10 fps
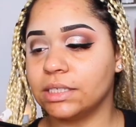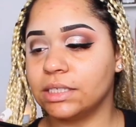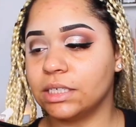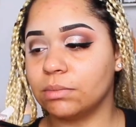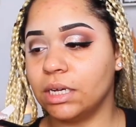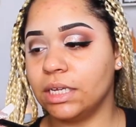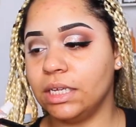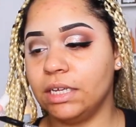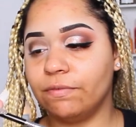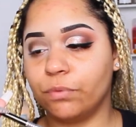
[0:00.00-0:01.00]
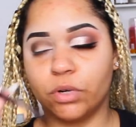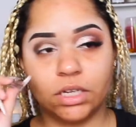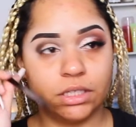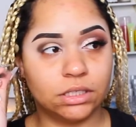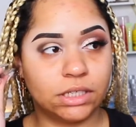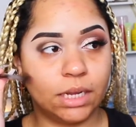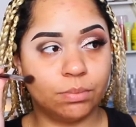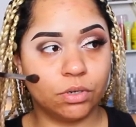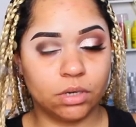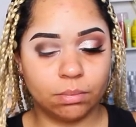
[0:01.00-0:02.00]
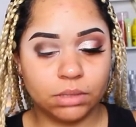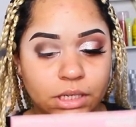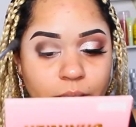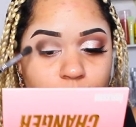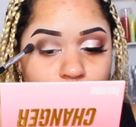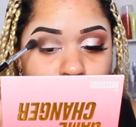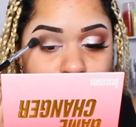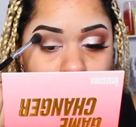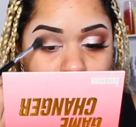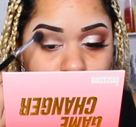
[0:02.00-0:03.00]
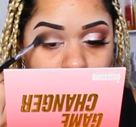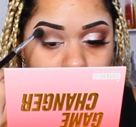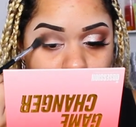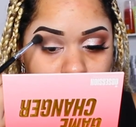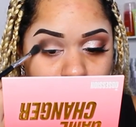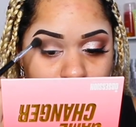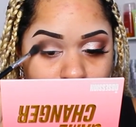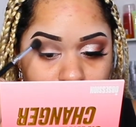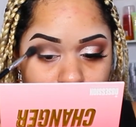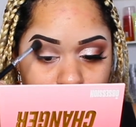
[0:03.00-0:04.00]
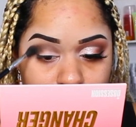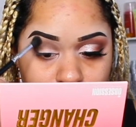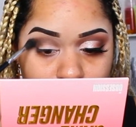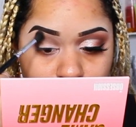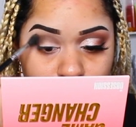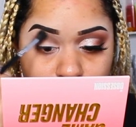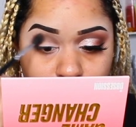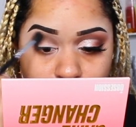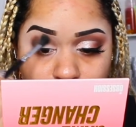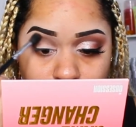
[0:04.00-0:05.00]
a Sigma E40, the tapered blending brush, and just blending out these edges.